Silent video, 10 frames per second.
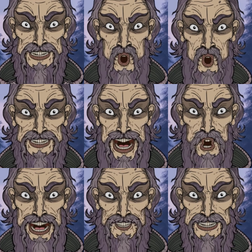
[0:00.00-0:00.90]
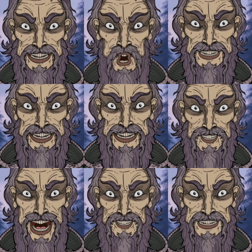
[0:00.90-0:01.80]
who were simultaneously
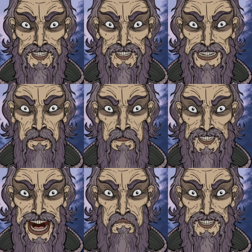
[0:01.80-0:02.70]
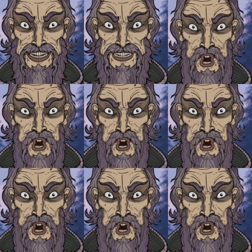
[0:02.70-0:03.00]
monstrous and deeply